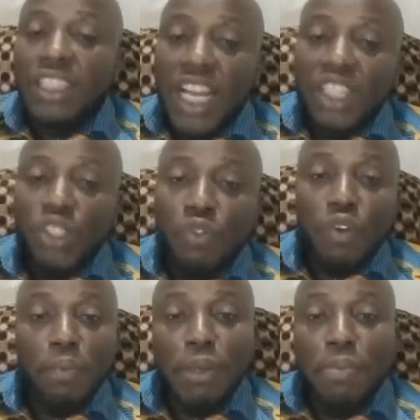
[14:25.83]
Thank you
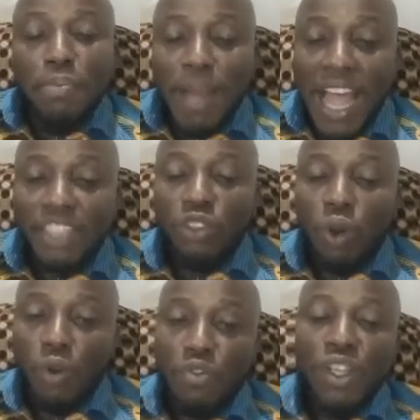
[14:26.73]
for being part
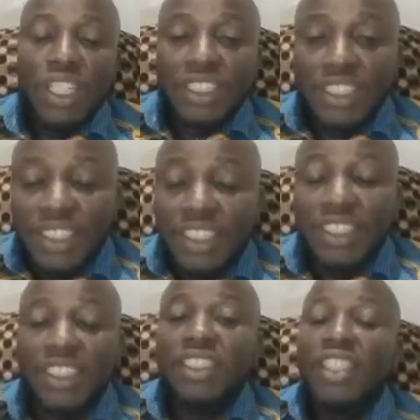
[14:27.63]
of
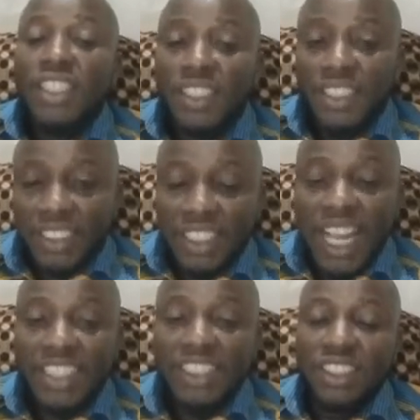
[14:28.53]
this
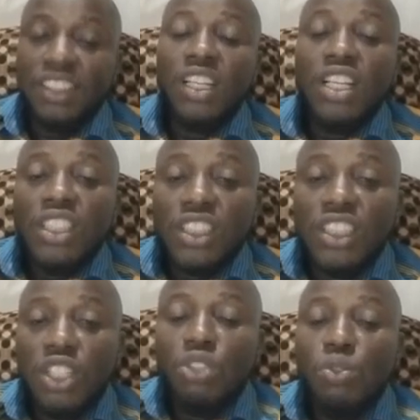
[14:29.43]
discussion.
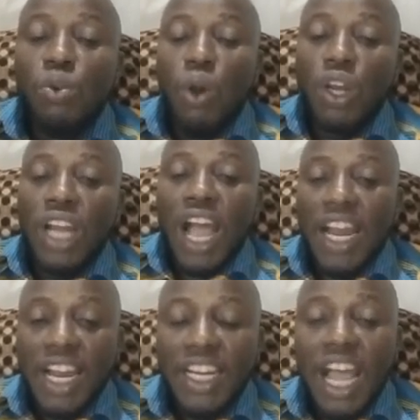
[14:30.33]
See you on
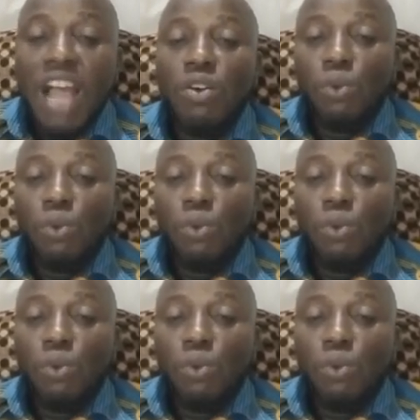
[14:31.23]
another